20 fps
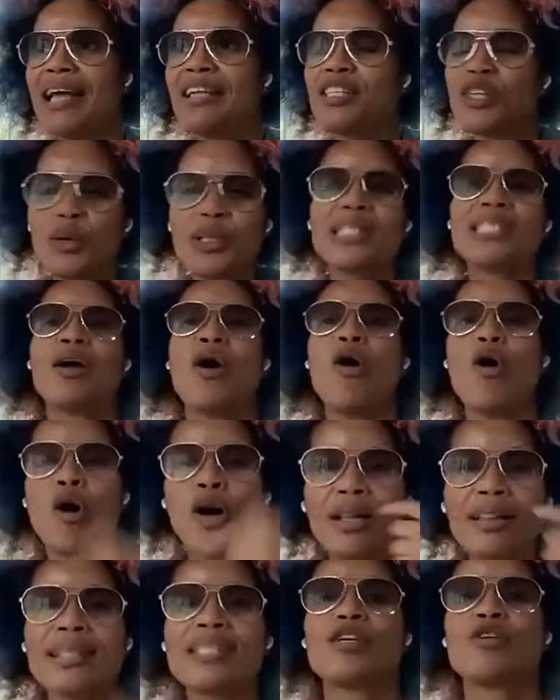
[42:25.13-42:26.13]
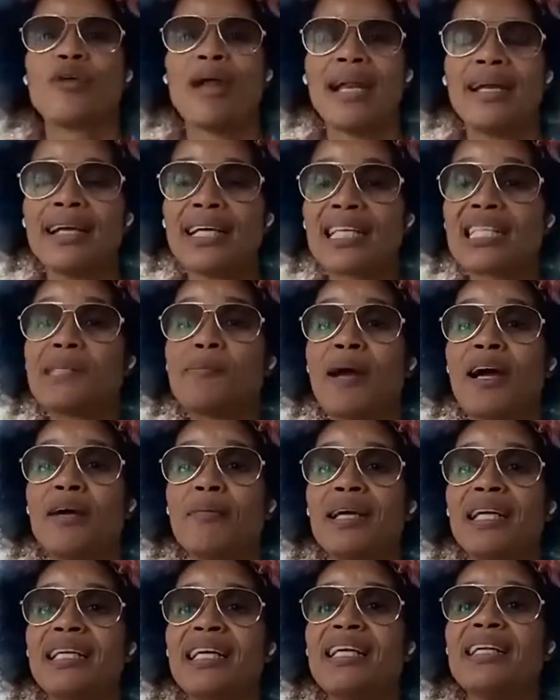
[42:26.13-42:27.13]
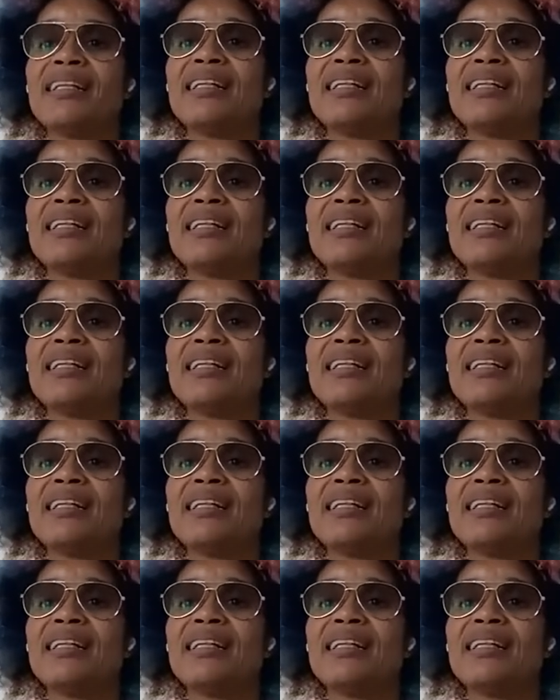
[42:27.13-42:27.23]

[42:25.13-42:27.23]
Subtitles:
and so it's all this grand experiment.